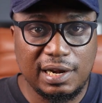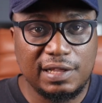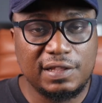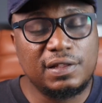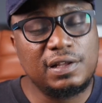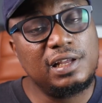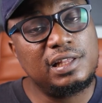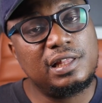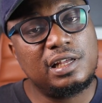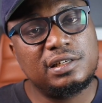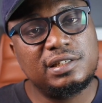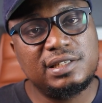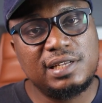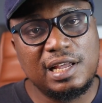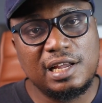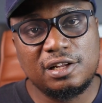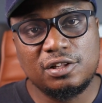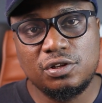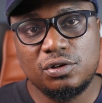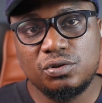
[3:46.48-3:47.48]
I think that
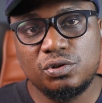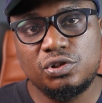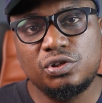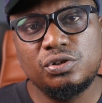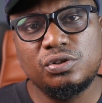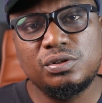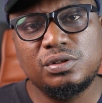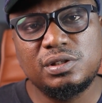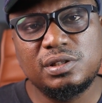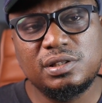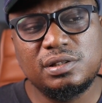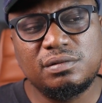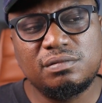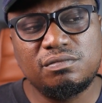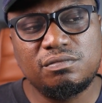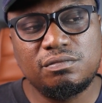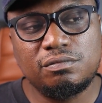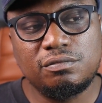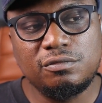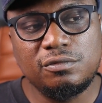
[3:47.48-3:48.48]
Tecno should
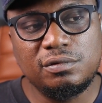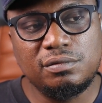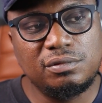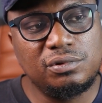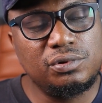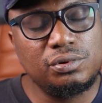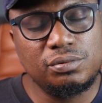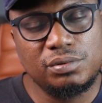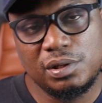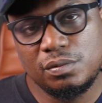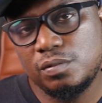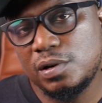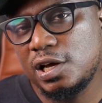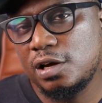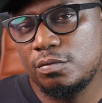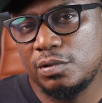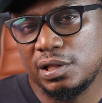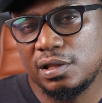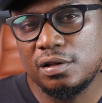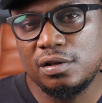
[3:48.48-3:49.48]
do away
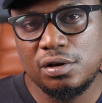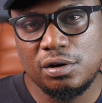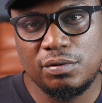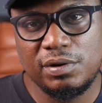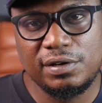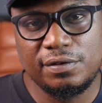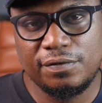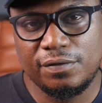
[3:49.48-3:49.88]
with going